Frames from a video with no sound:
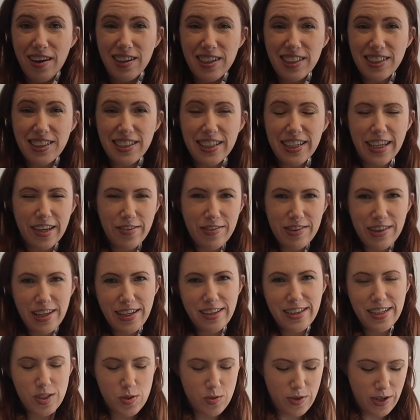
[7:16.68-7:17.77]
Honestly, given that
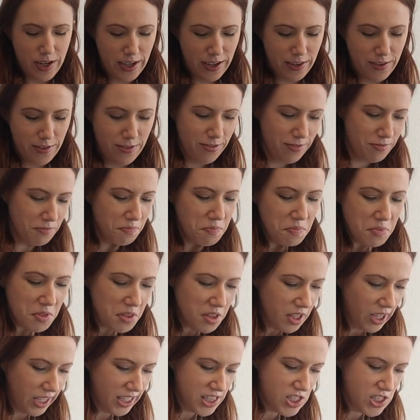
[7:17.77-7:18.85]
these were like a